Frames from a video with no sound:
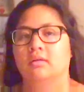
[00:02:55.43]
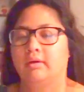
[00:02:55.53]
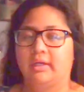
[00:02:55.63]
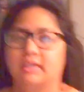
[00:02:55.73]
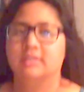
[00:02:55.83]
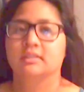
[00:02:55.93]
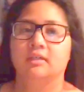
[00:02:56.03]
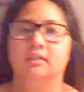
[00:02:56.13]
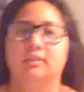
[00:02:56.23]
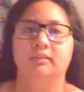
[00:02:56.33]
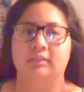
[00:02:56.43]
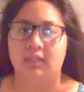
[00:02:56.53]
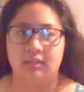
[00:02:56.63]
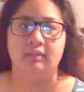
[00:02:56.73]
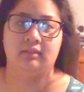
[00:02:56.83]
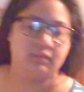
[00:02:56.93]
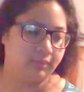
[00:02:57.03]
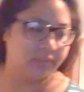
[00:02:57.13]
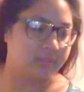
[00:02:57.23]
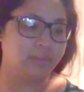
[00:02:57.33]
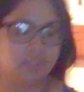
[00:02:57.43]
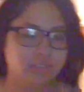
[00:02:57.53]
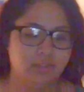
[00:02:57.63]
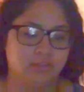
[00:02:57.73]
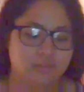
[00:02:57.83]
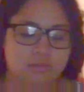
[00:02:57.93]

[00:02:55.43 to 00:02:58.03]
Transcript: All right guys, all done with cleaning.